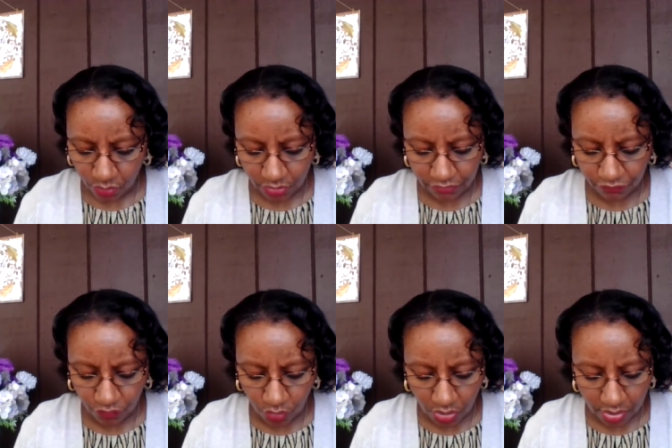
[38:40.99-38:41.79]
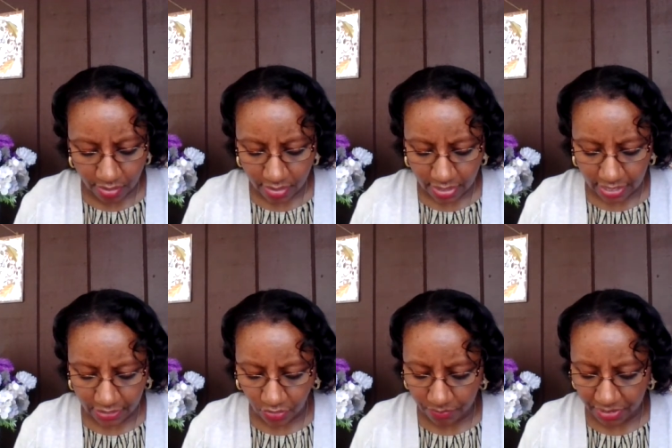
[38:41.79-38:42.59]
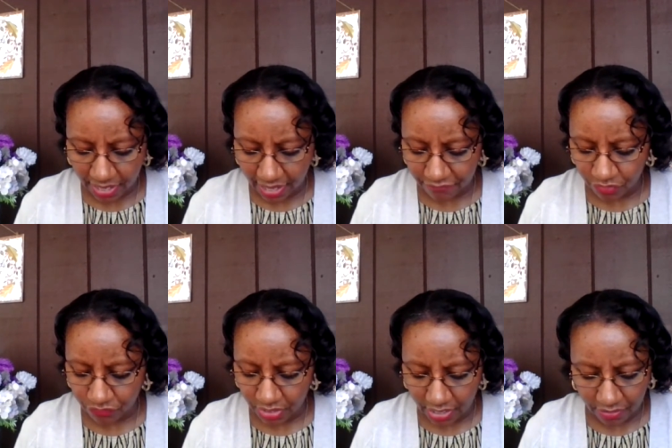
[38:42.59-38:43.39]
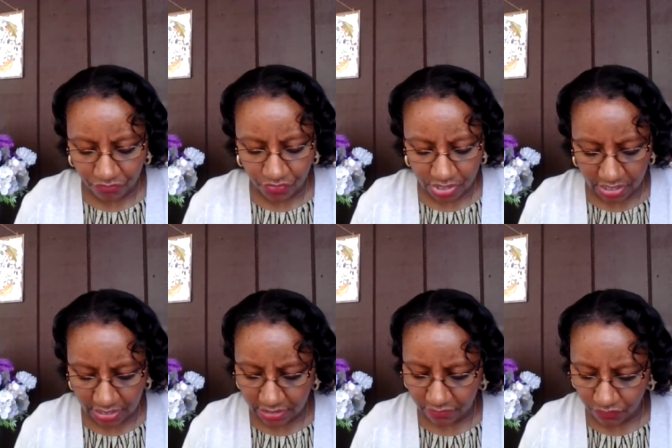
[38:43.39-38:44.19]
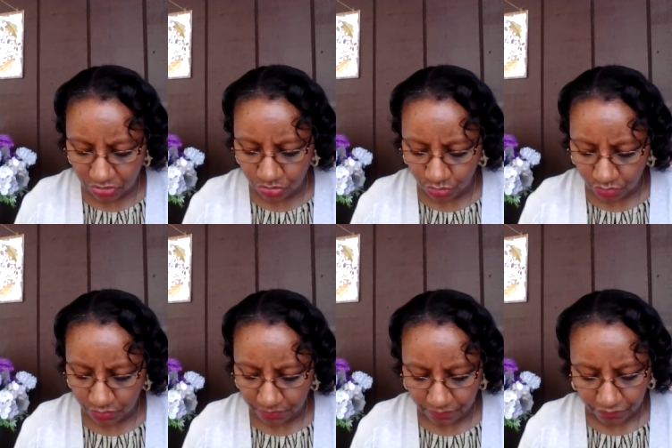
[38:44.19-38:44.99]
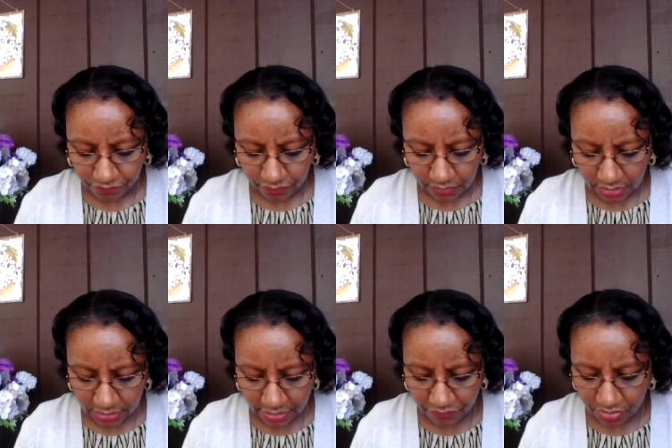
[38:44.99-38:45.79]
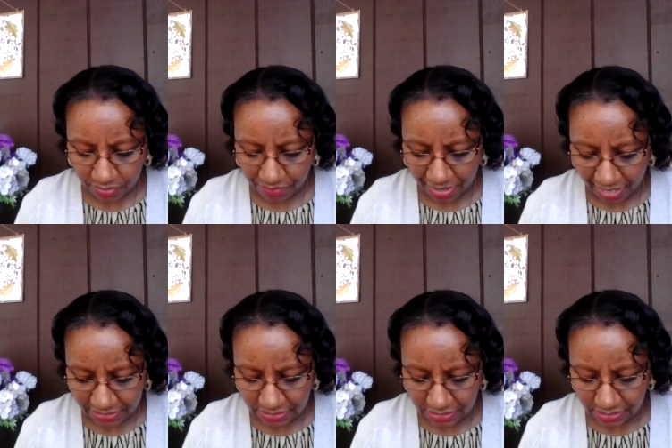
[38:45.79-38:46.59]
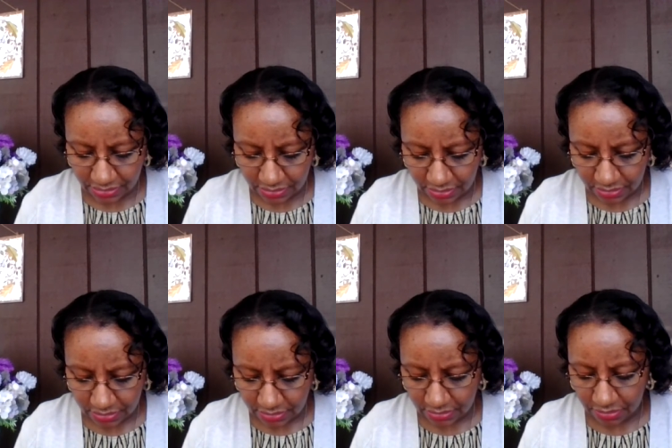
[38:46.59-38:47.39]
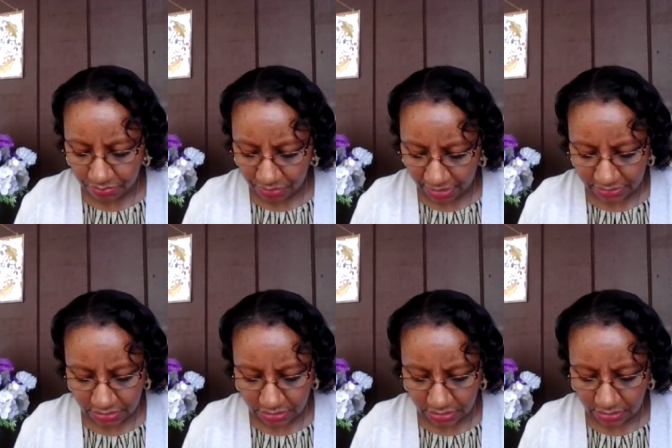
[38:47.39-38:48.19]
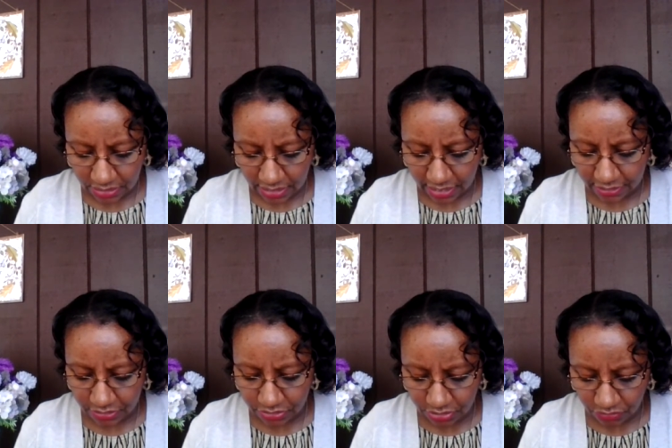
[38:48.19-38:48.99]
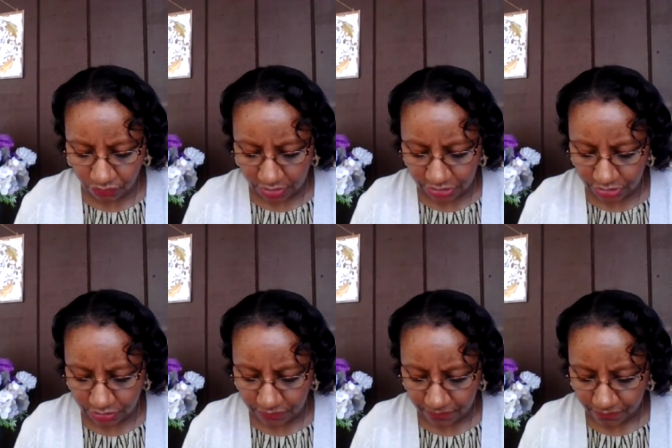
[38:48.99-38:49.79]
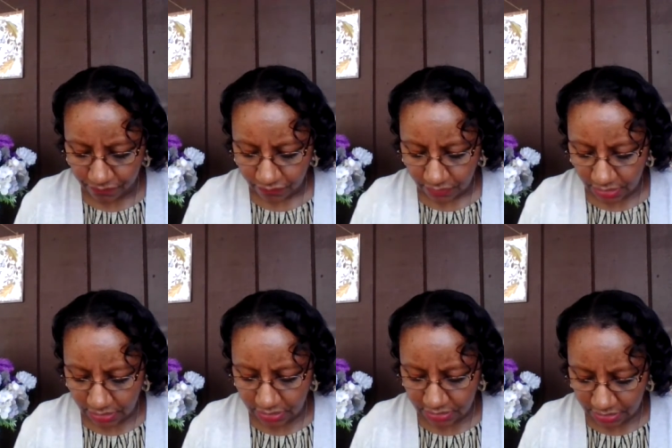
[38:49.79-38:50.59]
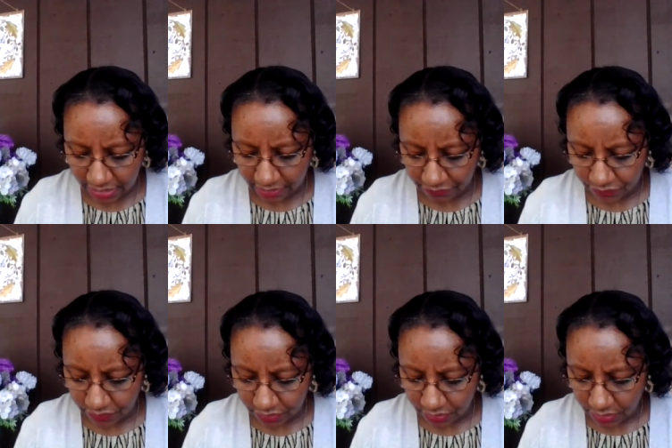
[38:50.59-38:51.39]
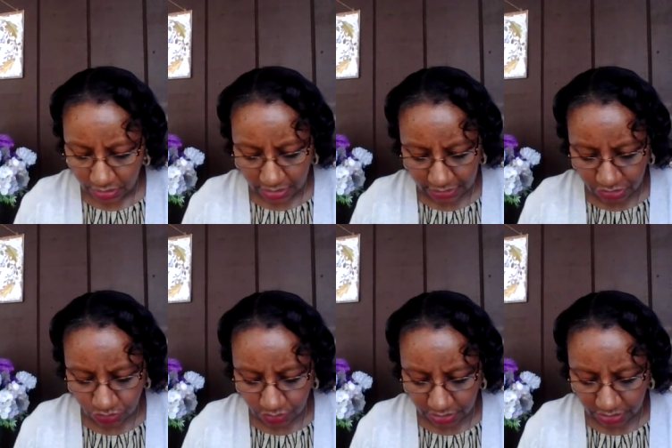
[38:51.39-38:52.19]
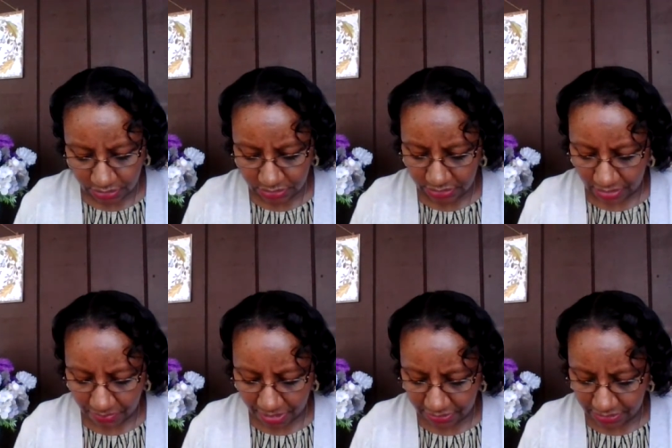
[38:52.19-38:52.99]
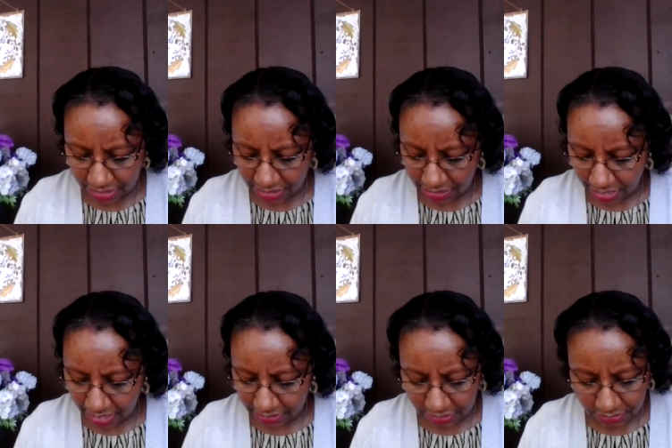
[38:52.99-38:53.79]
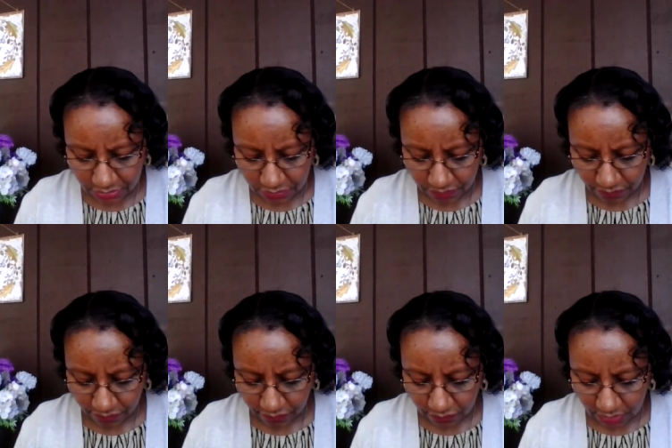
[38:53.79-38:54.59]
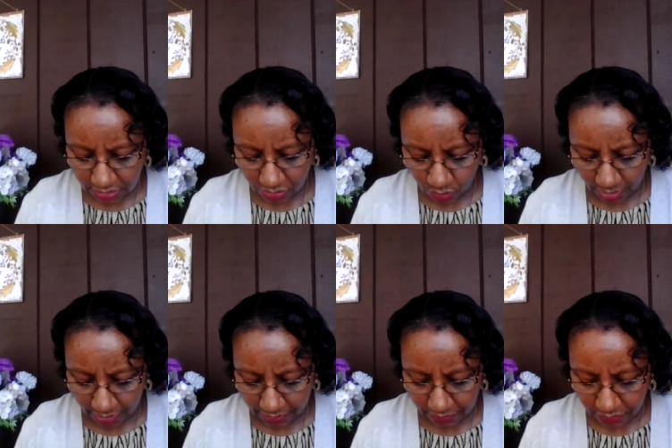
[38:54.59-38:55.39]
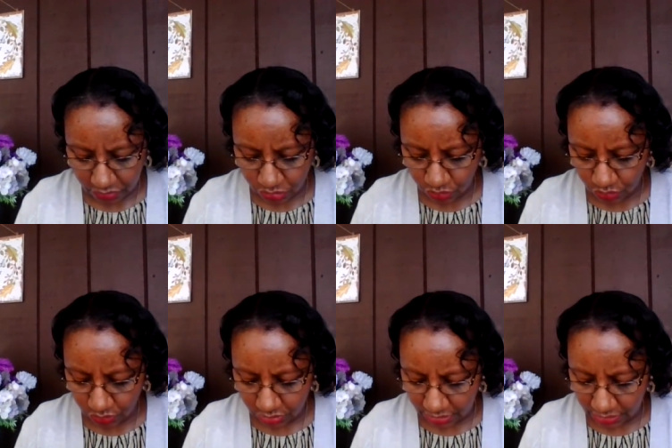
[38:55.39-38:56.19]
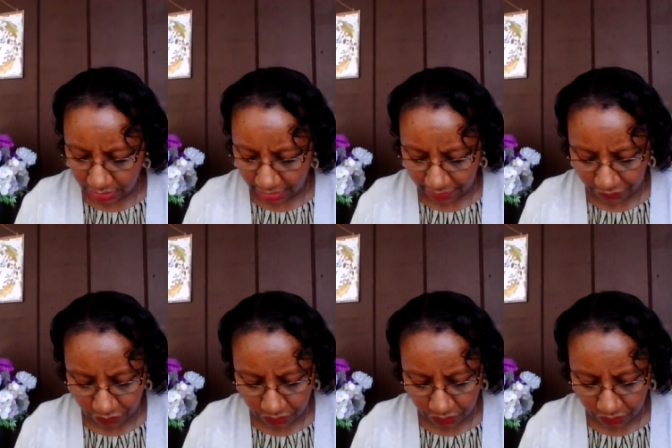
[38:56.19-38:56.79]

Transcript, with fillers: with for and on behalf of every individual, in every capacity, complexity, and consideration in this life as you lead us day by day and guide us in the way, the truth, and the life